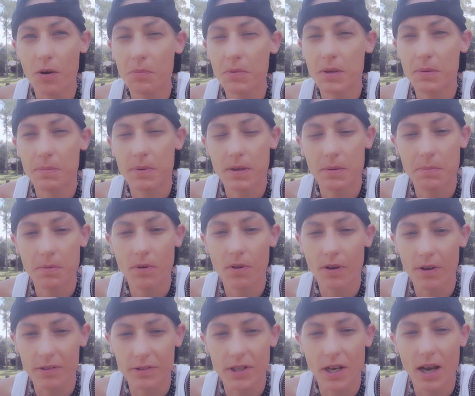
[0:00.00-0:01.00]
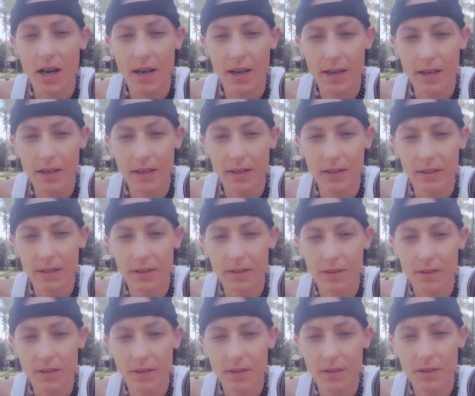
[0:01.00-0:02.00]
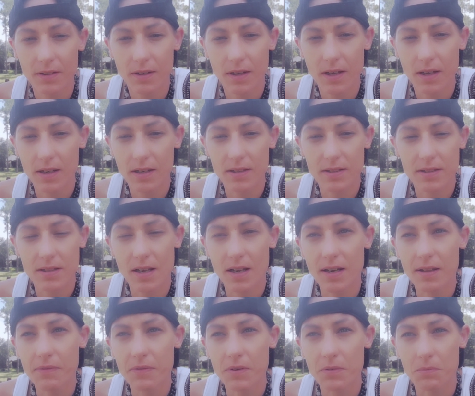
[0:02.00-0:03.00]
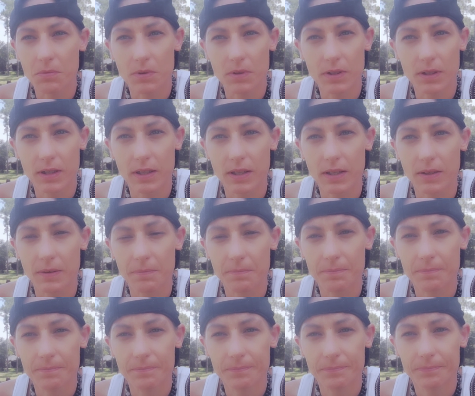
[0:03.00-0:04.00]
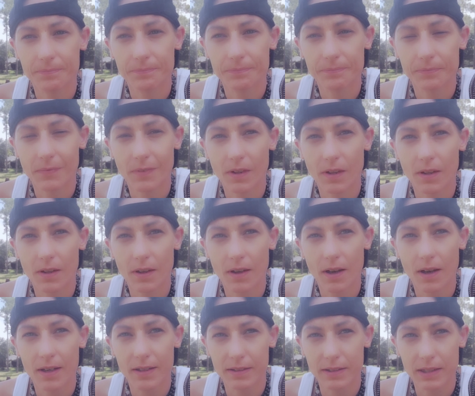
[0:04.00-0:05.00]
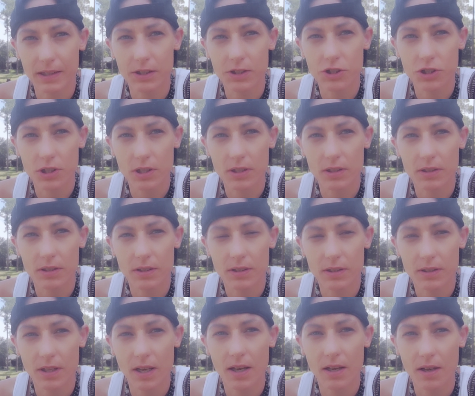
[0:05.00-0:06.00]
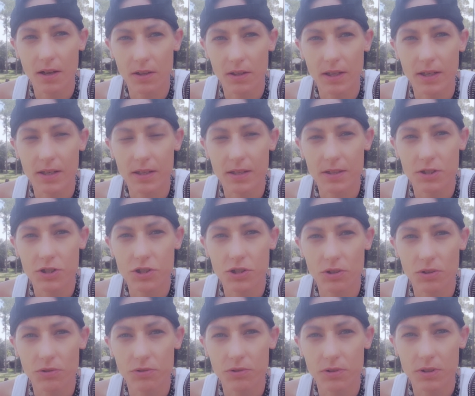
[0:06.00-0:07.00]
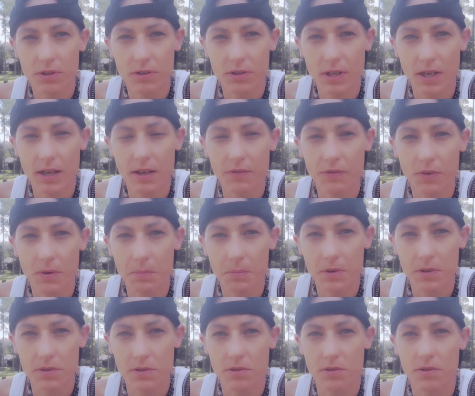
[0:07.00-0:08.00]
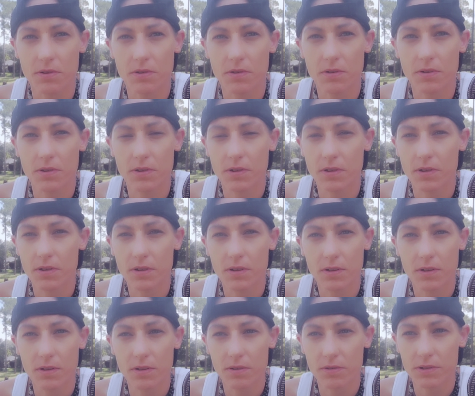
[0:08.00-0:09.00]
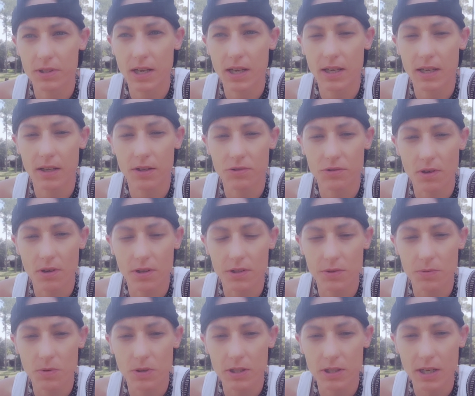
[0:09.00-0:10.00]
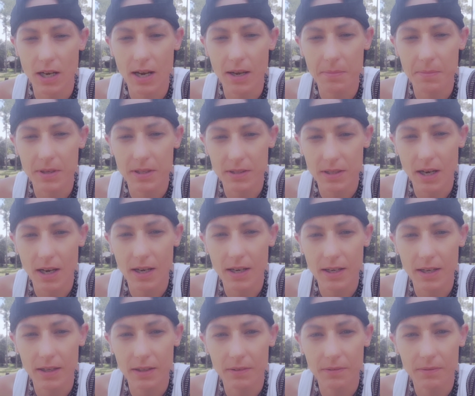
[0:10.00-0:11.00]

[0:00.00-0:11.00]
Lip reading: many people are dying. And it's not even really addiction that a lot of these children are dying from, because they're taking drugs one time and dying.